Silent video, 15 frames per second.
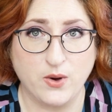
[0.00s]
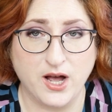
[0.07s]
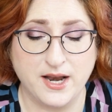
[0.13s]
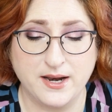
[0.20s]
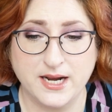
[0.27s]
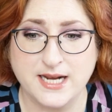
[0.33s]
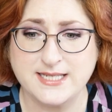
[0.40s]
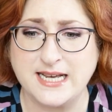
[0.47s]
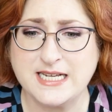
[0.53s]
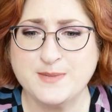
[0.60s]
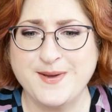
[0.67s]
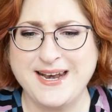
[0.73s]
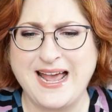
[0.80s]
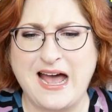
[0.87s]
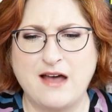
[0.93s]
on, because I
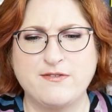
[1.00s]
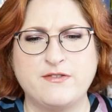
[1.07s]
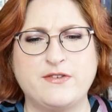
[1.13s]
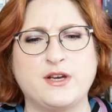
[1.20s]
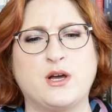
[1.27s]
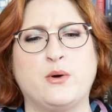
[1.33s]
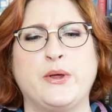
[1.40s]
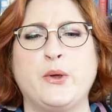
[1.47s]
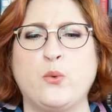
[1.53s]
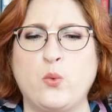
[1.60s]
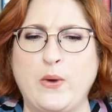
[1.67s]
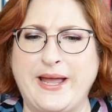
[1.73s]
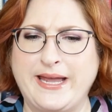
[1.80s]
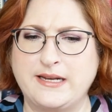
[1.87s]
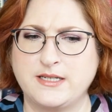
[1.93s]
spent half of it going,
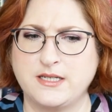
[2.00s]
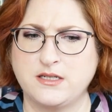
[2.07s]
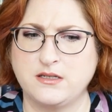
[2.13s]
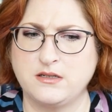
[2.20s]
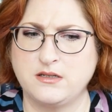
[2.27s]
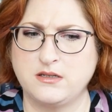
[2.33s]
wait,